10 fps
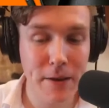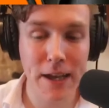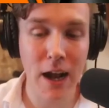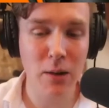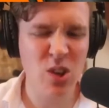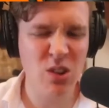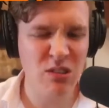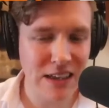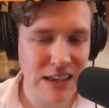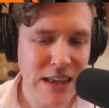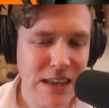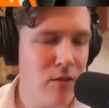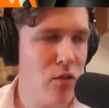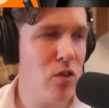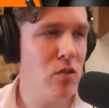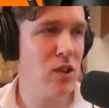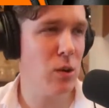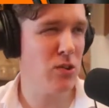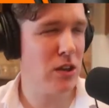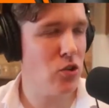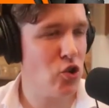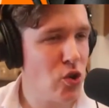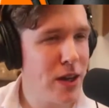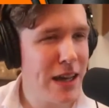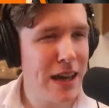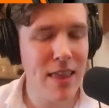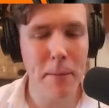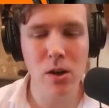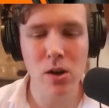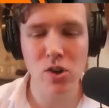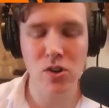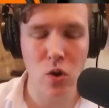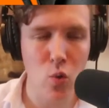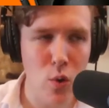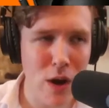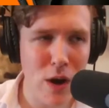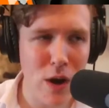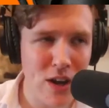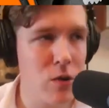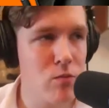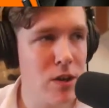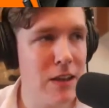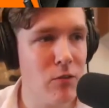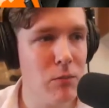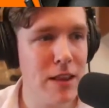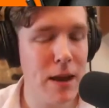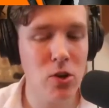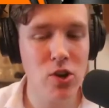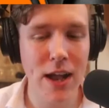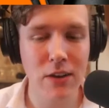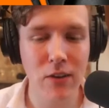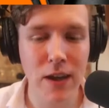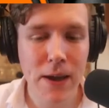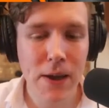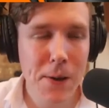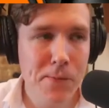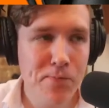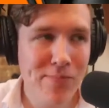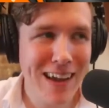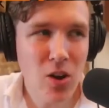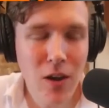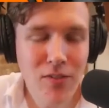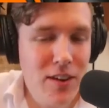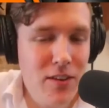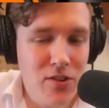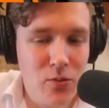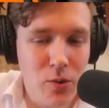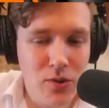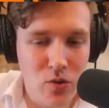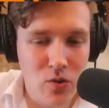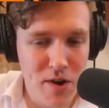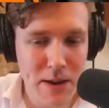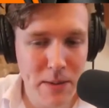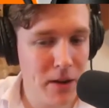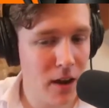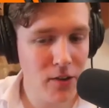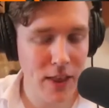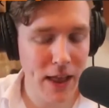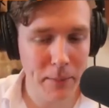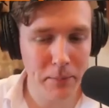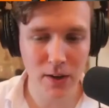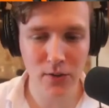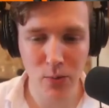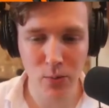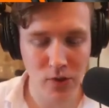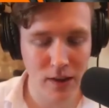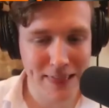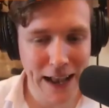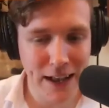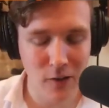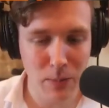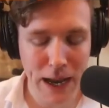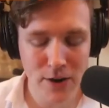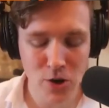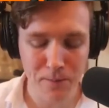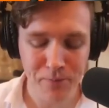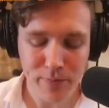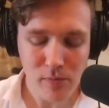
Like, I was doing these interviews, I wasn't enjoying it that much. The questions weren't really giving me that much out of it. And the content just wasn't great because of that, because there was a lack of passion.